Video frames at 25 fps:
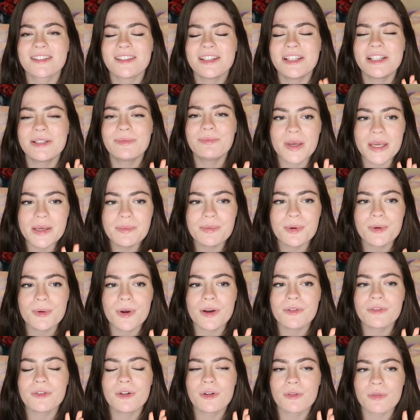These people
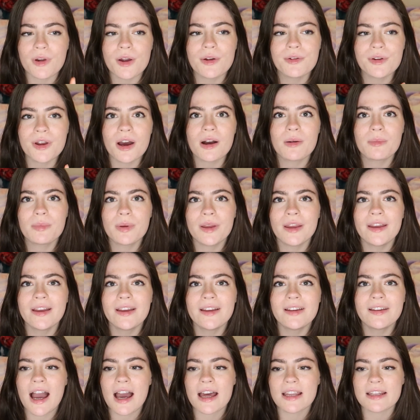have grown up
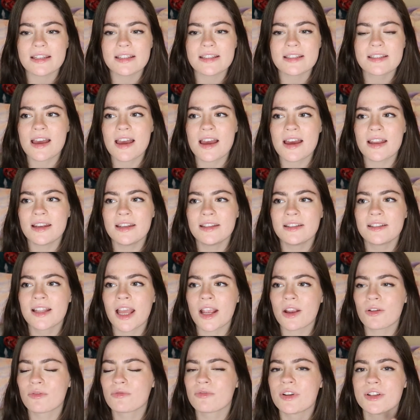here and their
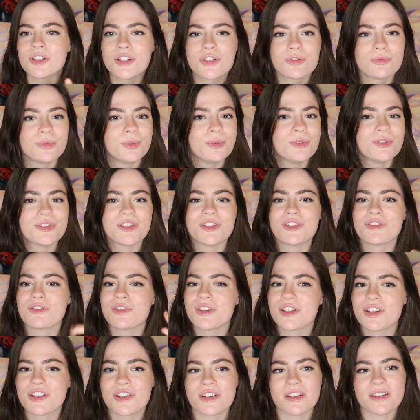like rituals and
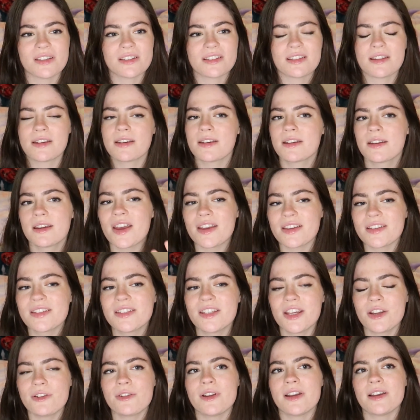traditions, like they're
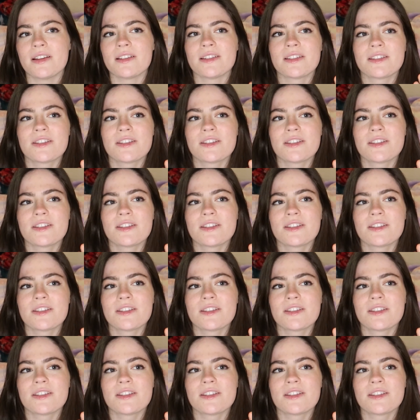serious.